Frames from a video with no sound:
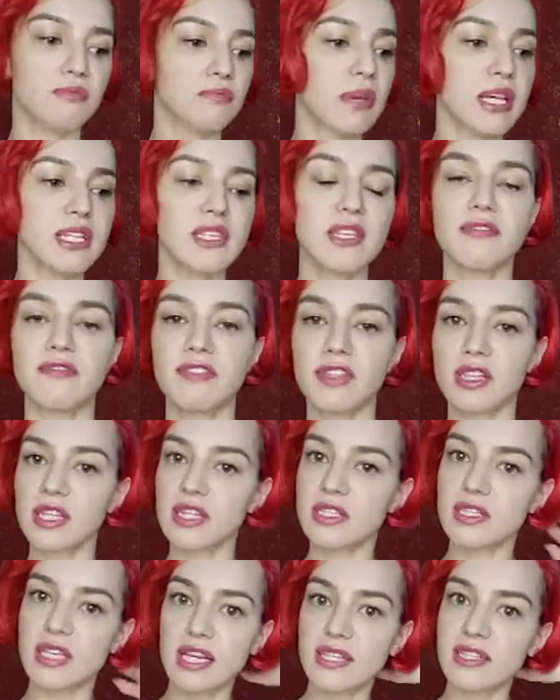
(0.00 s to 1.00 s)
basic
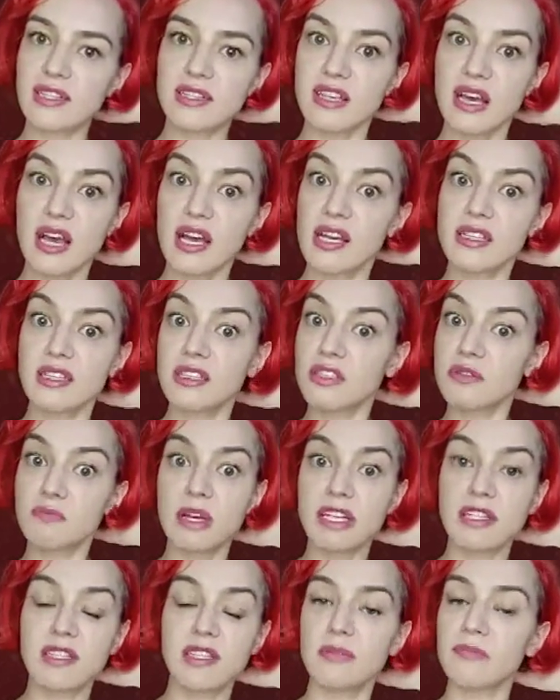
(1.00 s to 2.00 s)
fitness exercise,
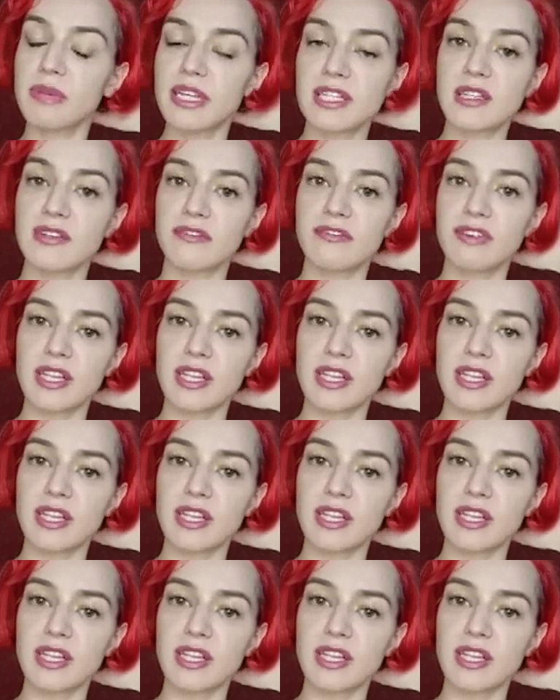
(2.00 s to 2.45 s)
basic